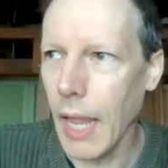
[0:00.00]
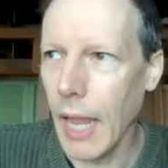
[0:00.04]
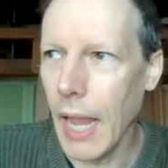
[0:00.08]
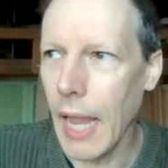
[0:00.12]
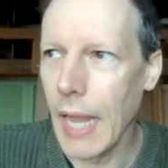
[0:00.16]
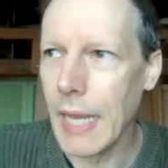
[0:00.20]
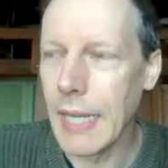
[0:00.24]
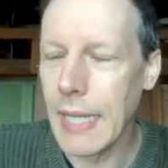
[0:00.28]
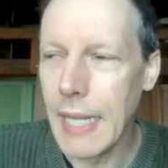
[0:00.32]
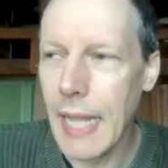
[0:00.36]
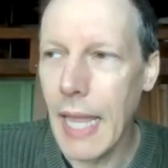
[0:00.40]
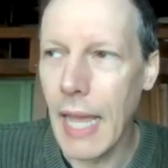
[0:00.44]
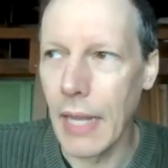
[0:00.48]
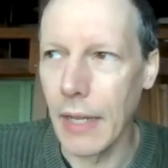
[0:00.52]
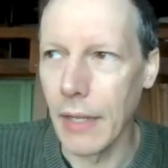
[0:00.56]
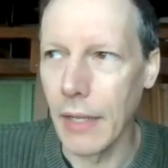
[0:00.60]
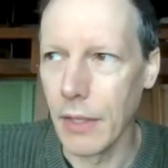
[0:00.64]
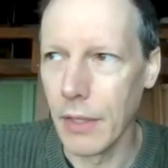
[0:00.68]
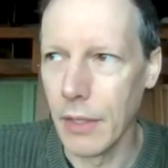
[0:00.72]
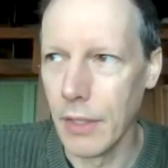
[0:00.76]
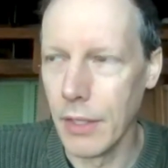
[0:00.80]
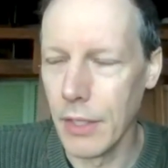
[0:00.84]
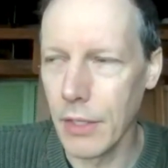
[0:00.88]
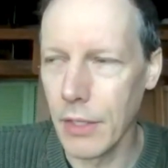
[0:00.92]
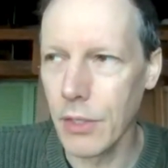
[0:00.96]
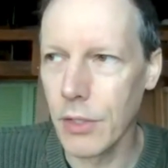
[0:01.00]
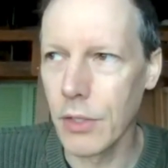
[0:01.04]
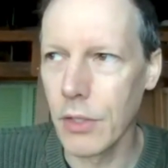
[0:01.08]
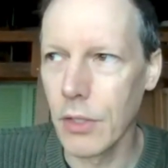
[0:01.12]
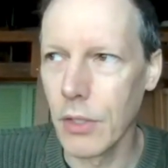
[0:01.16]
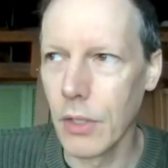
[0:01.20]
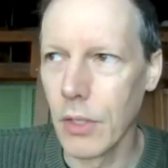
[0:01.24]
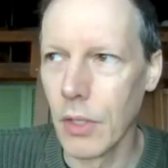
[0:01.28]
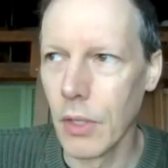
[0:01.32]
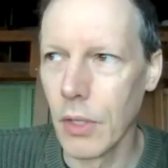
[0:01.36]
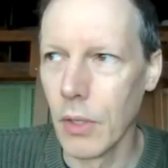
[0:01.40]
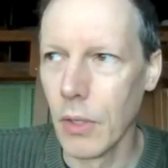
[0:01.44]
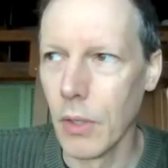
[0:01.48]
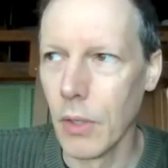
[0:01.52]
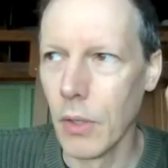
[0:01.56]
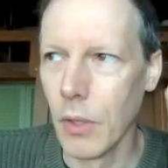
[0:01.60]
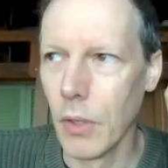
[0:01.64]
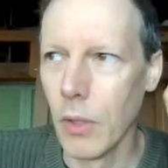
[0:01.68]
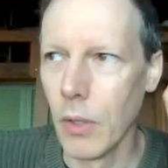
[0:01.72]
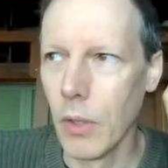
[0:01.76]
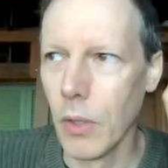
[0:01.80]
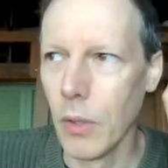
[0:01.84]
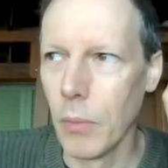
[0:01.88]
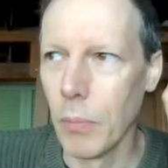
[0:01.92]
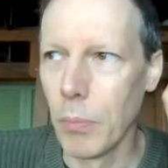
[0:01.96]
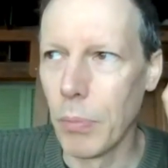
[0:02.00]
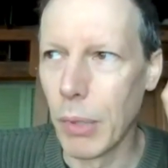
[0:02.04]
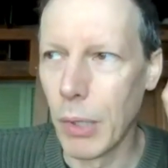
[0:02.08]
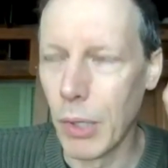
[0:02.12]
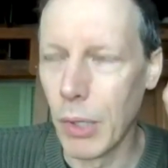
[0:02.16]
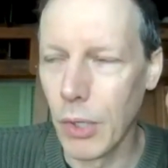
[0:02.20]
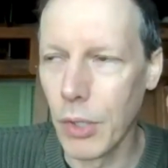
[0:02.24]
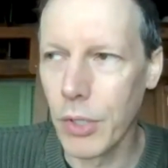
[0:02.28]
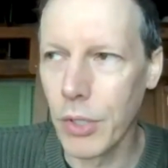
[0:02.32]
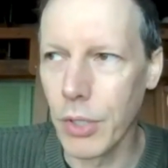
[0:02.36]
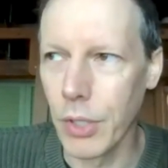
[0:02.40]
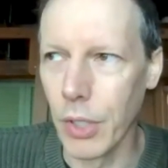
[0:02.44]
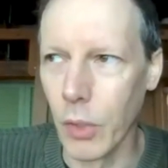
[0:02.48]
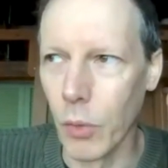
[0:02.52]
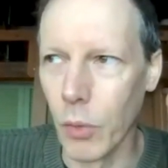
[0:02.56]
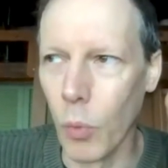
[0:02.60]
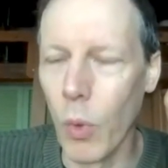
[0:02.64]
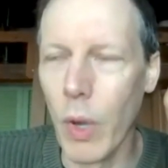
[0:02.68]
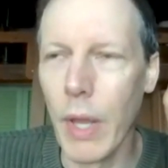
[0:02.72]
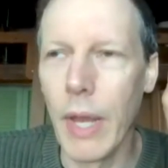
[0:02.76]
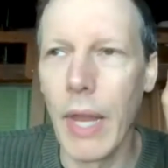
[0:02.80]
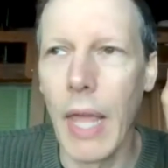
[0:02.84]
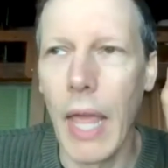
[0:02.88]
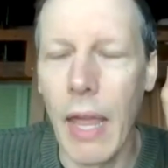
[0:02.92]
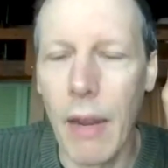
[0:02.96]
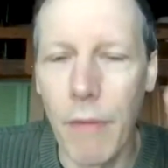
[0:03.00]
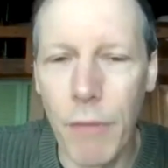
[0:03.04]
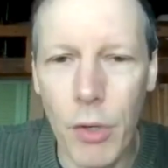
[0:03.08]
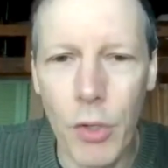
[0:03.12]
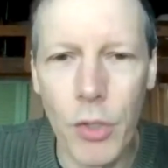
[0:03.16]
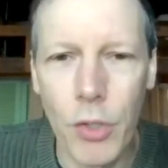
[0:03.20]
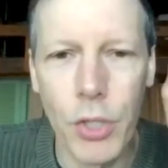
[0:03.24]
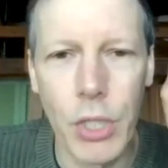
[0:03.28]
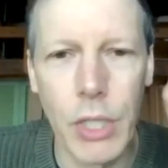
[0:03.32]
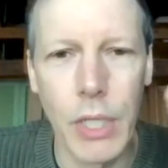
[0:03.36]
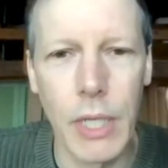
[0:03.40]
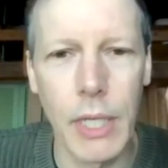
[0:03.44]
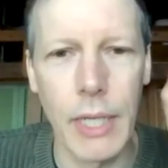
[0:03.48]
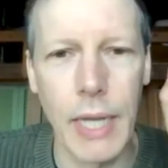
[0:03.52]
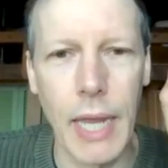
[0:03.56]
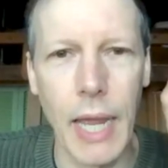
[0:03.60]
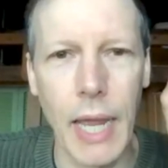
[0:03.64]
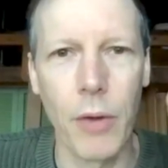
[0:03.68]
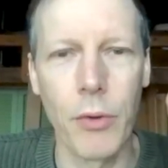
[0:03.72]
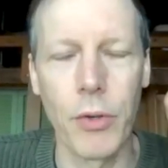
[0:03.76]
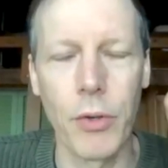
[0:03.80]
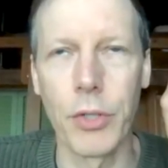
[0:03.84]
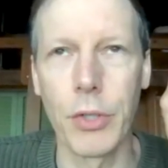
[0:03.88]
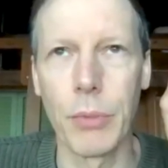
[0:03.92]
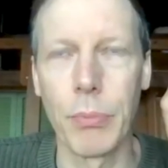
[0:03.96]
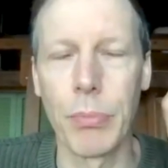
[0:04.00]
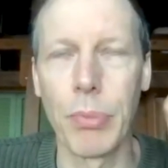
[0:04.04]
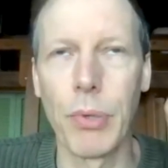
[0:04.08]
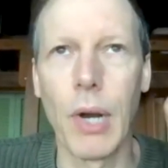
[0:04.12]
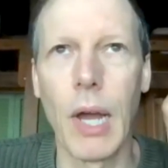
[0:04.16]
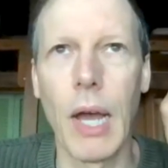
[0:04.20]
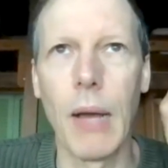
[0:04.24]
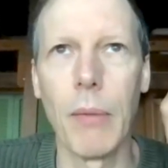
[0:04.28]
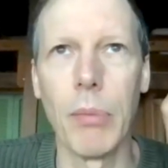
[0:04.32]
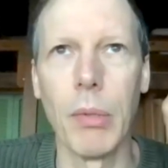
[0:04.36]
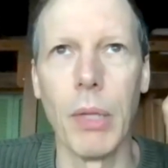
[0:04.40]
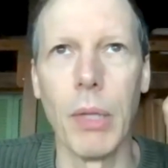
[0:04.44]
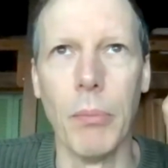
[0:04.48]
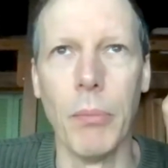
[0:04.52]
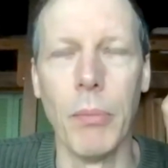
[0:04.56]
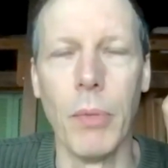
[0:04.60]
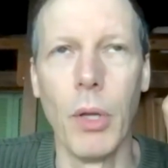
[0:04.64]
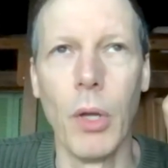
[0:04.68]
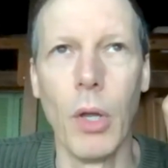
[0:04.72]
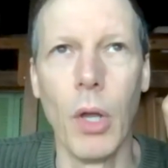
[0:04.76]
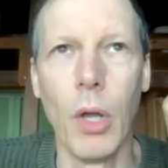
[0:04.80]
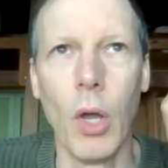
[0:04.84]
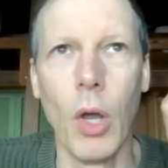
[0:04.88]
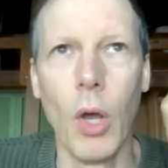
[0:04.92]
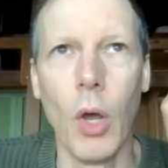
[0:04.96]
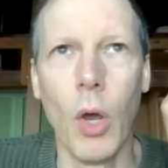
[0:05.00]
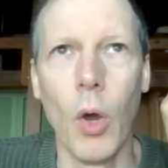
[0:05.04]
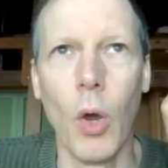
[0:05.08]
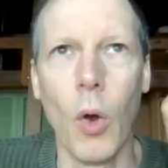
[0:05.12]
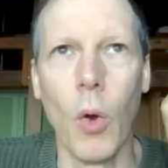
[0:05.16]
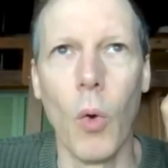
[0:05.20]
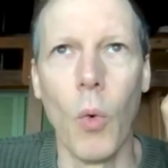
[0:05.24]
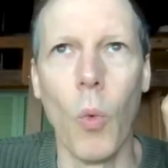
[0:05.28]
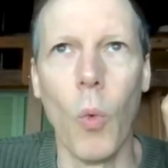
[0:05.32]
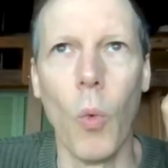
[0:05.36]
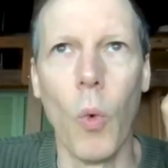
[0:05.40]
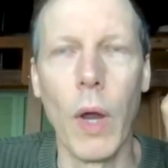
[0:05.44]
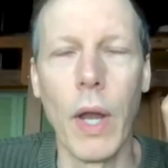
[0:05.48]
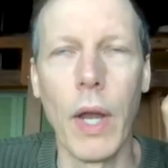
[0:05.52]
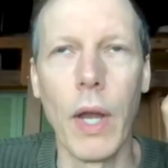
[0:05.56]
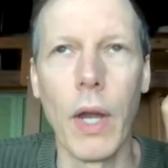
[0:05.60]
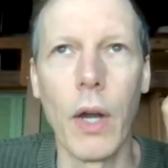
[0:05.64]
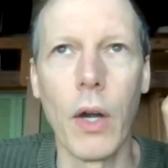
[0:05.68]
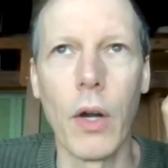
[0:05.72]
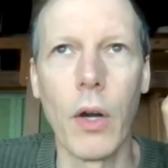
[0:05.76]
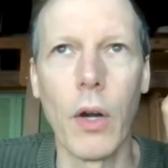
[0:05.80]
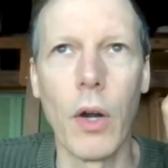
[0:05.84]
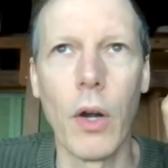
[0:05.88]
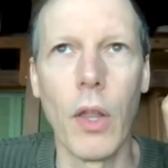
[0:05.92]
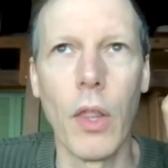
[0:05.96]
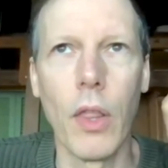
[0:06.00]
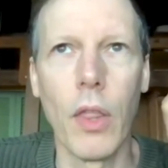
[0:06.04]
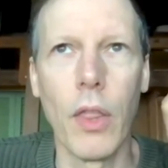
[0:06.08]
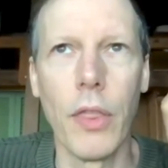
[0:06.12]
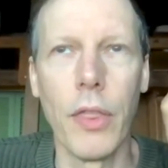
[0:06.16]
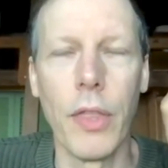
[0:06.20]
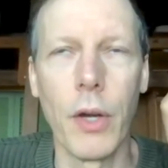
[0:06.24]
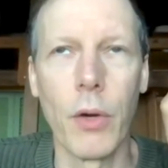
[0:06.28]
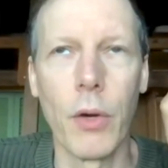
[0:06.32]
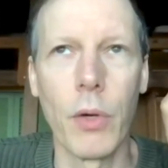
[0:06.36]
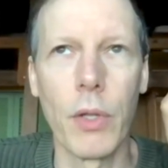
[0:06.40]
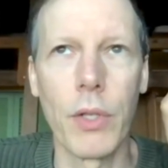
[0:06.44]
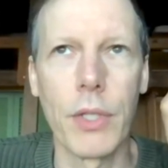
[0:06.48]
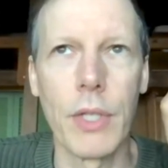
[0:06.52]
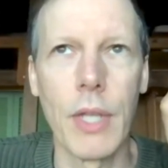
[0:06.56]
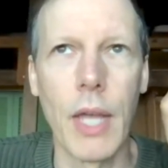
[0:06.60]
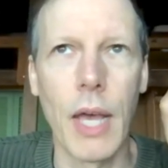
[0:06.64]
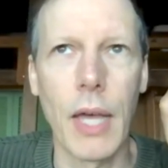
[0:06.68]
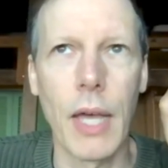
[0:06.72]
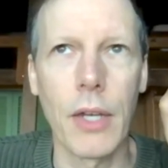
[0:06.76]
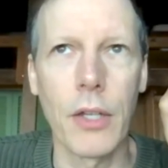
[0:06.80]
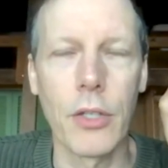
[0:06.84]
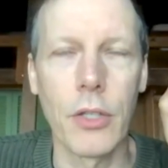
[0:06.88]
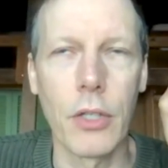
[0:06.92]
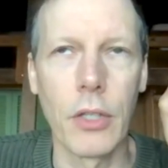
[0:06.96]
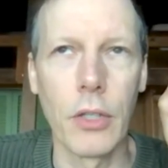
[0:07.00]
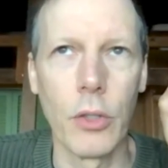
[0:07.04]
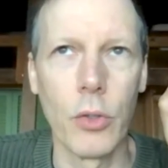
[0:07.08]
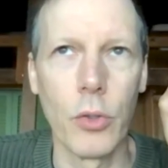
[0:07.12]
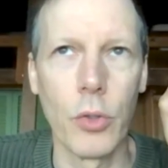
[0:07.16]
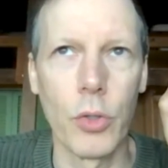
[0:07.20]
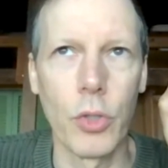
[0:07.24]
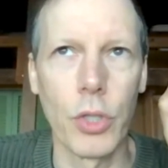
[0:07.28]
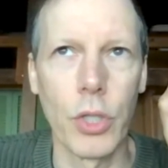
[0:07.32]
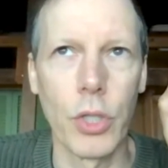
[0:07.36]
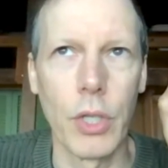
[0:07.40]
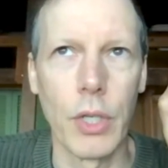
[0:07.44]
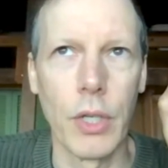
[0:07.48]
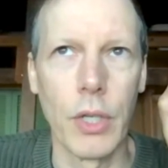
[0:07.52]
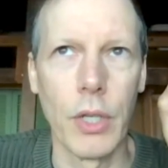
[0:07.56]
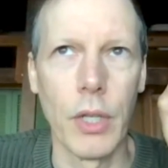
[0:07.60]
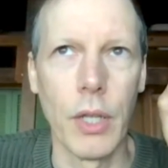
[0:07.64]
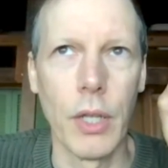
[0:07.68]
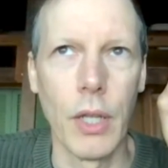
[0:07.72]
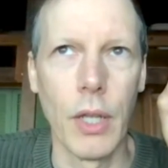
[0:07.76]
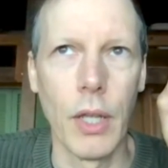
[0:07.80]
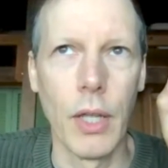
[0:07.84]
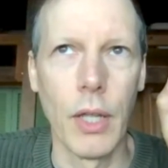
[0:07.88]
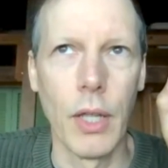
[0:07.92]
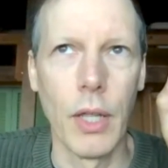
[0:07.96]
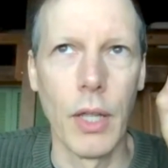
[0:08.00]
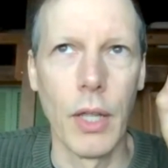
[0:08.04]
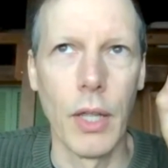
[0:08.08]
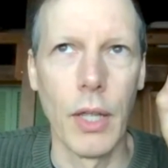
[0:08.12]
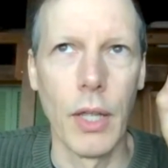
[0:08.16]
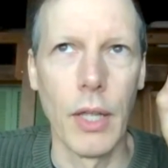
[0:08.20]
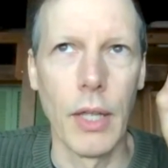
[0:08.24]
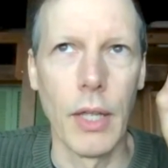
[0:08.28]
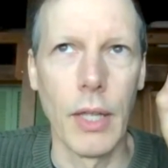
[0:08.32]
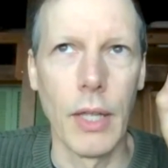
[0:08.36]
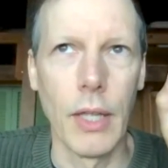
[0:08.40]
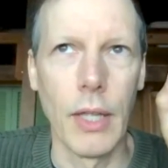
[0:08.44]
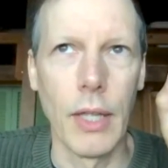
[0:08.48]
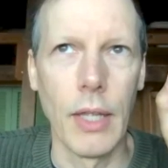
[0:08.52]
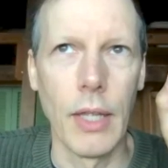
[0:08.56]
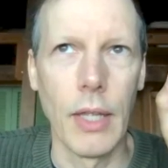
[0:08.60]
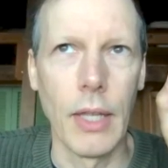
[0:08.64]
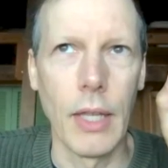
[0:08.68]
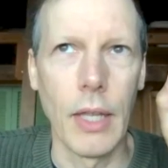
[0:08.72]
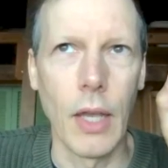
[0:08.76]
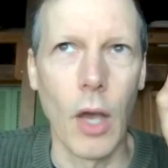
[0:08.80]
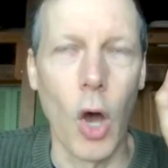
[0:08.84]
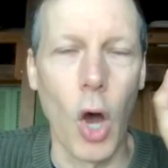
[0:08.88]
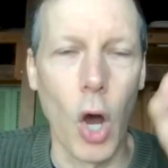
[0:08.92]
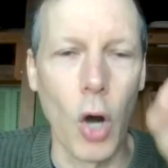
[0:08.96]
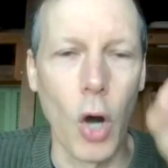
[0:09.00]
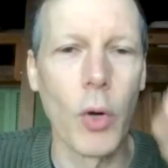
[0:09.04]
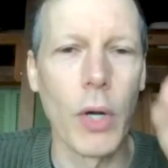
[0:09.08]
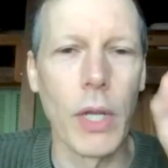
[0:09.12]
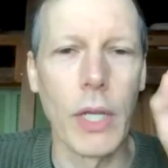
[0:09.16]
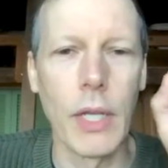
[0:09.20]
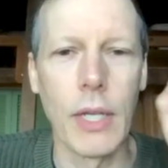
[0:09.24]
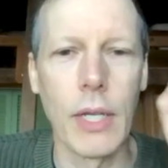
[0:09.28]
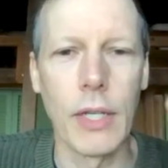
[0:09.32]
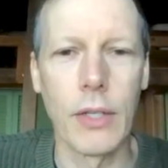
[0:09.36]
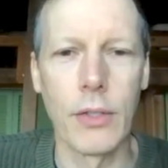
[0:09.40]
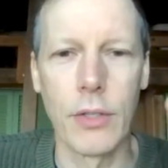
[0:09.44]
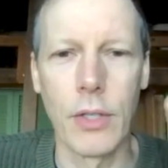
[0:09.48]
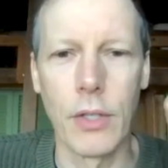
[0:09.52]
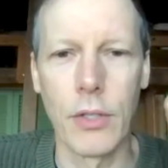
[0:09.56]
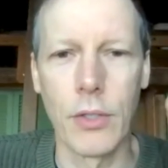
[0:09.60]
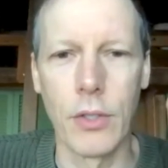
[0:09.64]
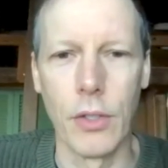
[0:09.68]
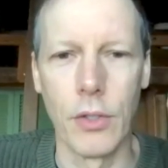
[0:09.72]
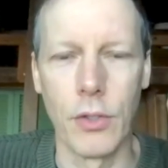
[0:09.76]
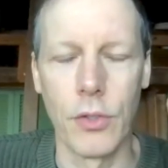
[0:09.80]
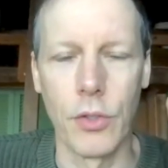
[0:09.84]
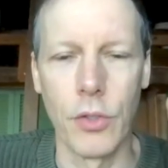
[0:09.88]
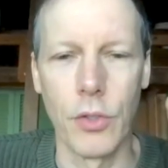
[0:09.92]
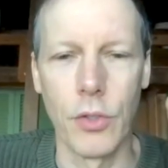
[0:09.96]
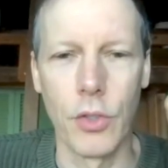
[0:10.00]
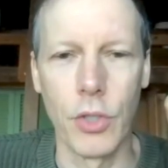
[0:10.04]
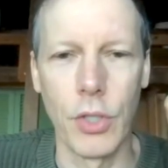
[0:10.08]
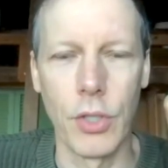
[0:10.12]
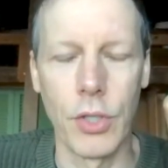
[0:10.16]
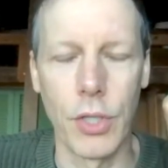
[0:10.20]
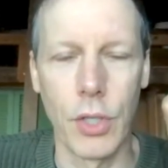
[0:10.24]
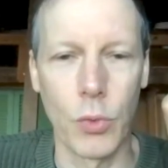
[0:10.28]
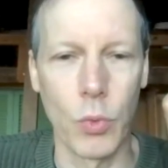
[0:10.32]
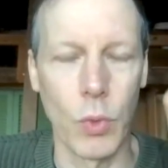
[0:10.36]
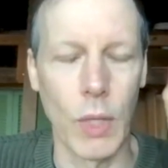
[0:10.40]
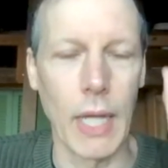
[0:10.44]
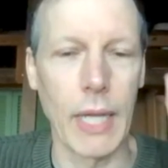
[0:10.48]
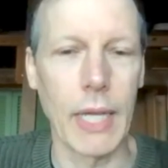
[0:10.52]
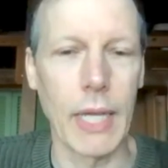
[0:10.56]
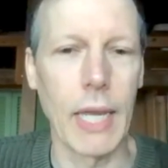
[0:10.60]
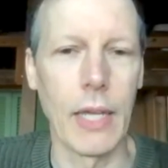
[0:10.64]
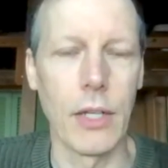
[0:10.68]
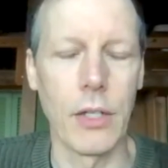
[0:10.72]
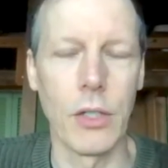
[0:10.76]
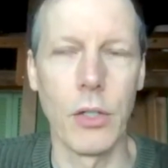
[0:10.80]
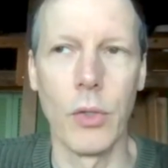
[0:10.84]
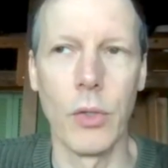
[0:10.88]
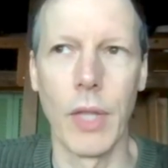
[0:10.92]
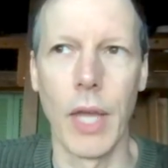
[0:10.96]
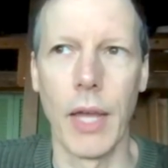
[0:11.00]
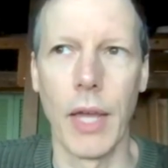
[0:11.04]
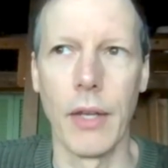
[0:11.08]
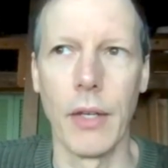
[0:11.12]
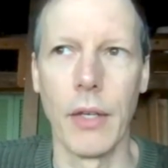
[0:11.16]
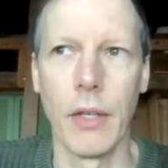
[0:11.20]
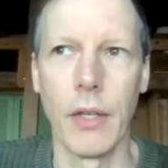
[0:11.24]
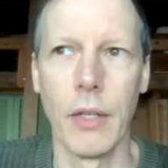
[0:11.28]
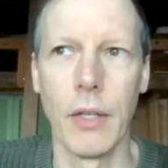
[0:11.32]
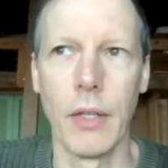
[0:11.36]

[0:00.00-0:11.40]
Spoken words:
And yet this person, whenever she encounters a problem where there is not a solution already in existence, she says, well, I can't do that.